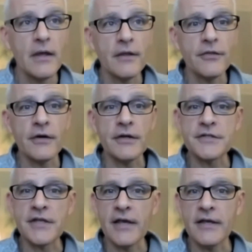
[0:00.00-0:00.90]
There
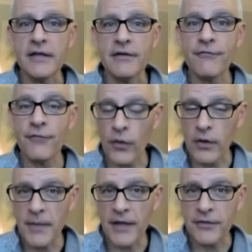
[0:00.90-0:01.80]
is a
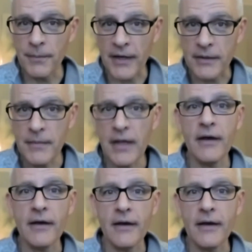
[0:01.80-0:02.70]
forum at the bottom
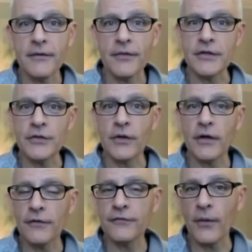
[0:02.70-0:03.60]
that you can
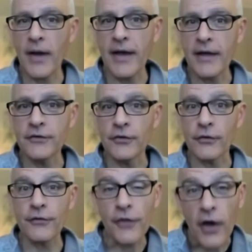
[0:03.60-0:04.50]
also add
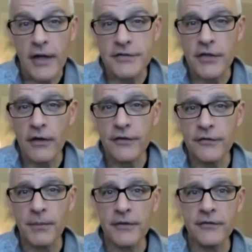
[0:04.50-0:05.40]
your thoughts on this
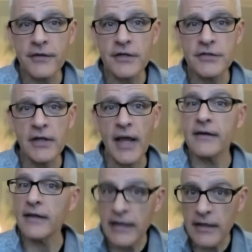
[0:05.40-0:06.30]
presentation
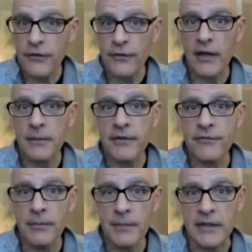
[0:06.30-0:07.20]
and any other element of
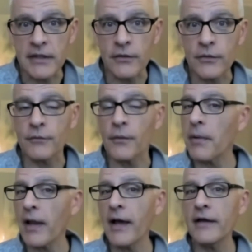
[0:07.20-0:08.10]
our meeting. You can
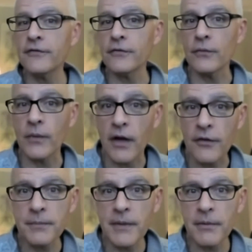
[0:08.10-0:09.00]
reply to what
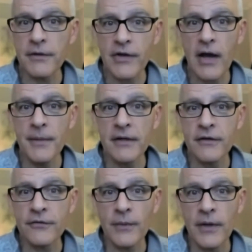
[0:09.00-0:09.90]
other people have commented
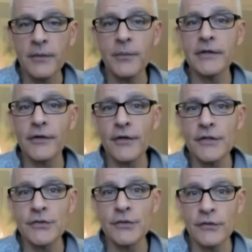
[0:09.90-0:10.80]
as well, and we
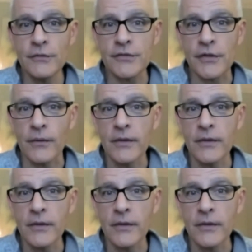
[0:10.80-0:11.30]
encourage you to do so.